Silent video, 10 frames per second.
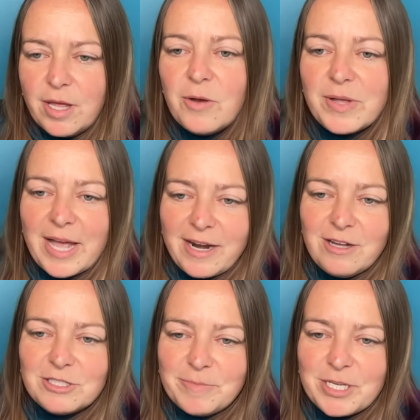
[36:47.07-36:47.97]
Oh yeah. And I
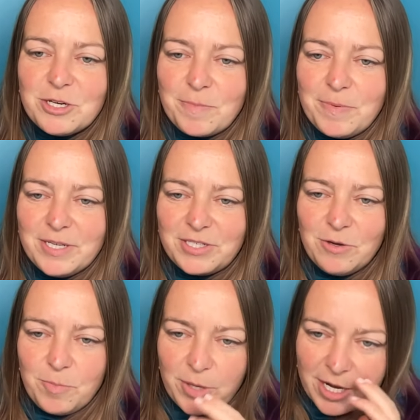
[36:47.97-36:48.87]
also make sure that,
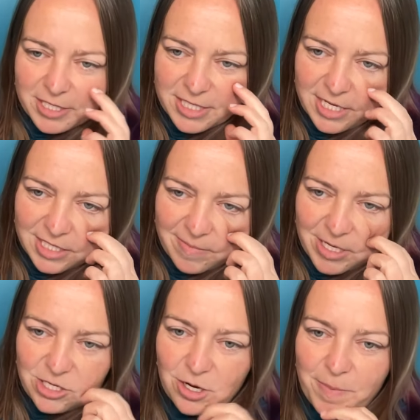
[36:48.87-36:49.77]
so Brianna says, I
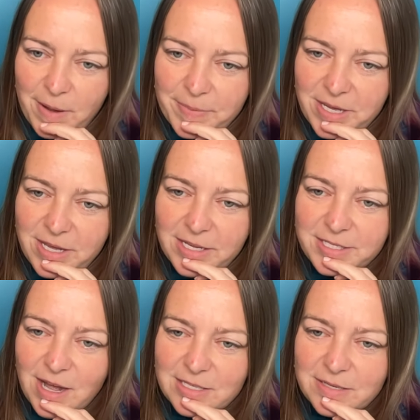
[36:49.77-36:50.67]
make sure
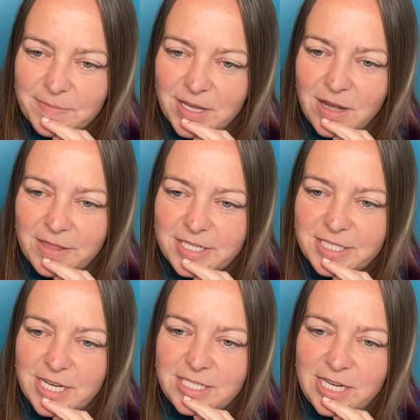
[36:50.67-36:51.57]
puppy's got something on that
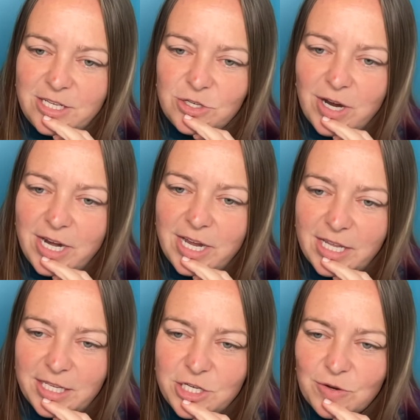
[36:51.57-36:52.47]
states in training
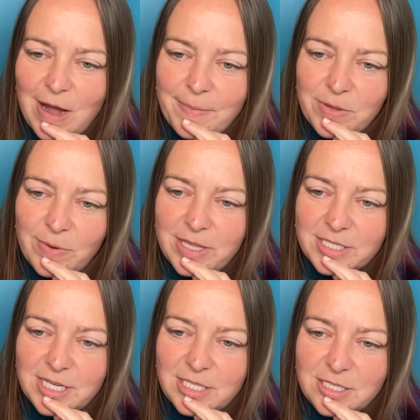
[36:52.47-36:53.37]
and leash wrap in the way that
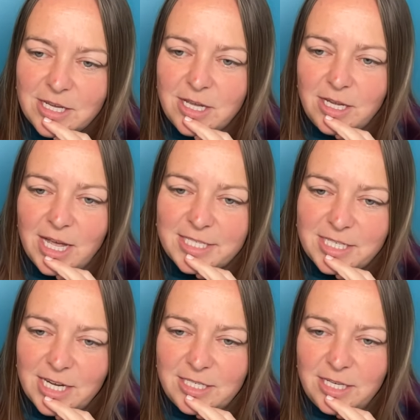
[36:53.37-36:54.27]
states
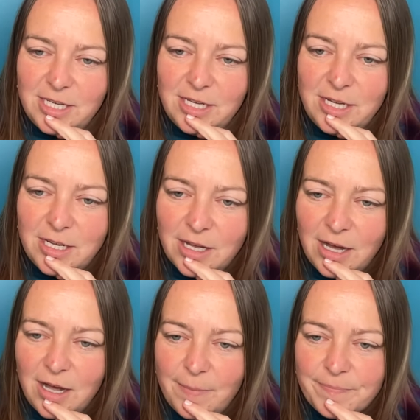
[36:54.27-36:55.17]
SDIT.
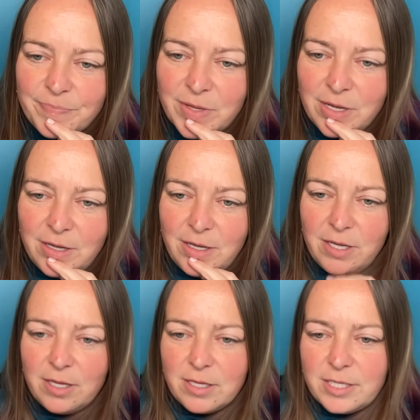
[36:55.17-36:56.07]

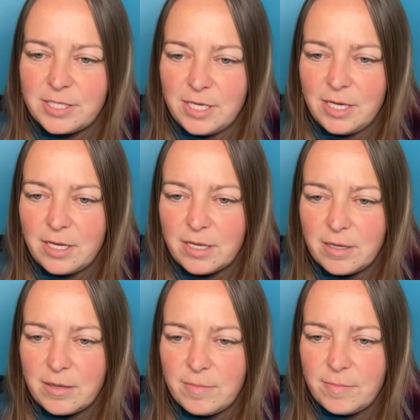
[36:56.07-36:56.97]
Let's see.
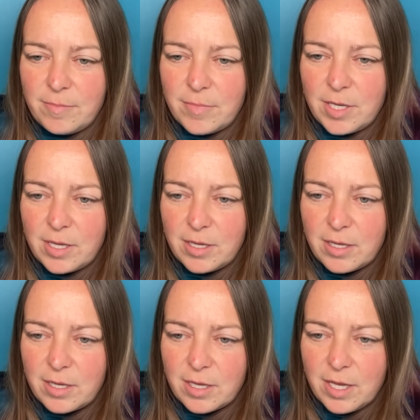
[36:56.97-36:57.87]

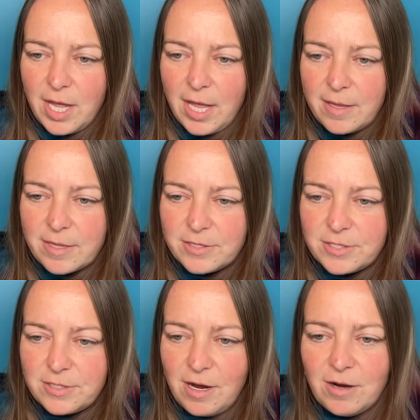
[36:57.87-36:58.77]

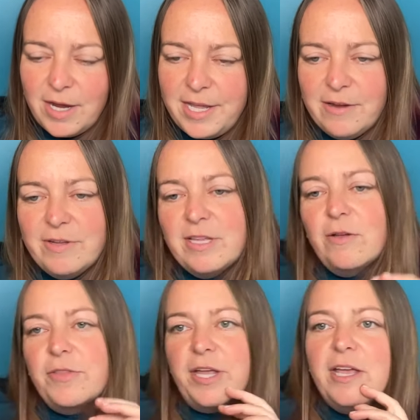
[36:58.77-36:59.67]
That's hard. I can't read that
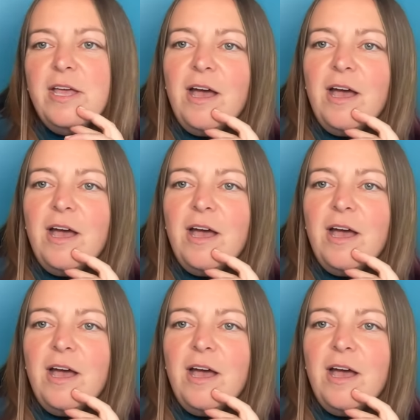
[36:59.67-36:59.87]
whole thing.